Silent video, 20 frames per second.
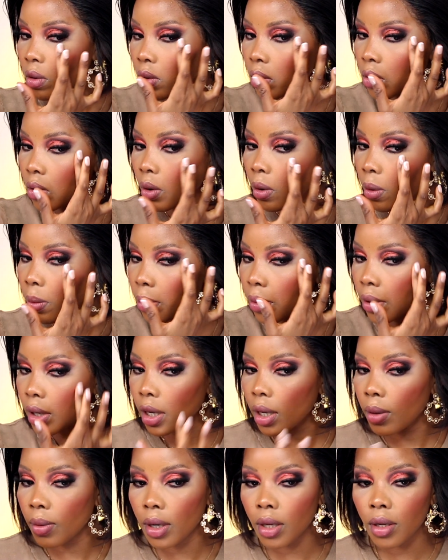So
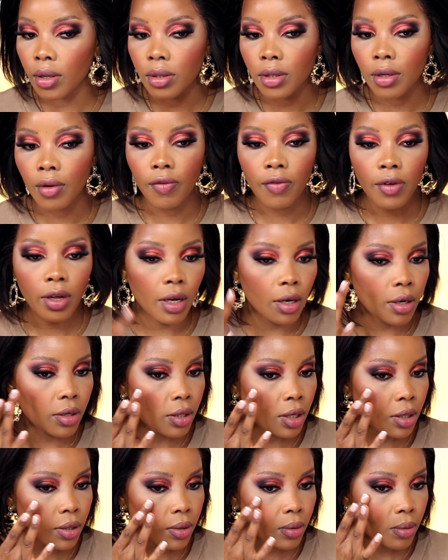pretty when you use your fingers,
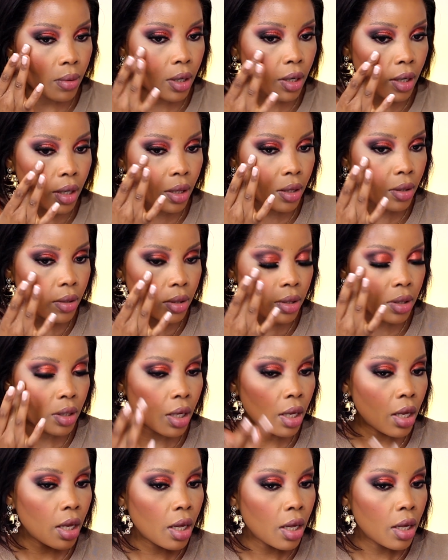I swear it looks
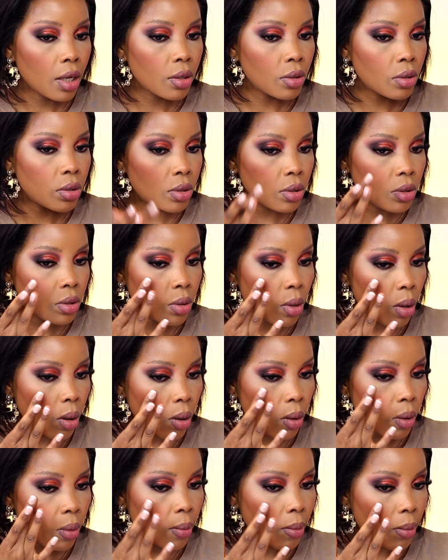
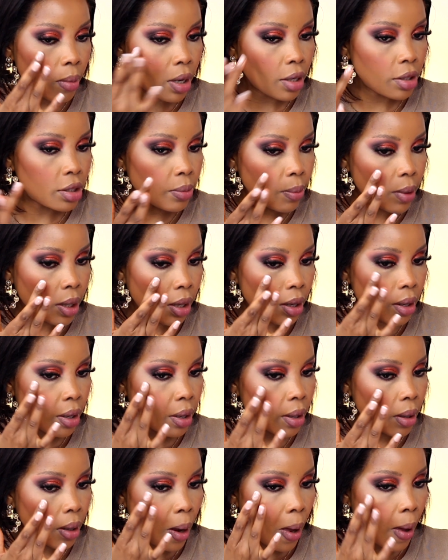so much
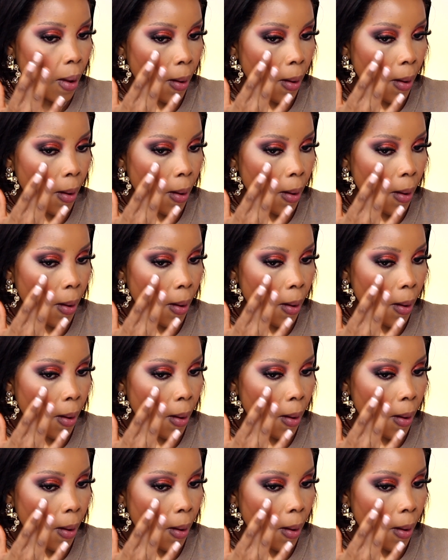better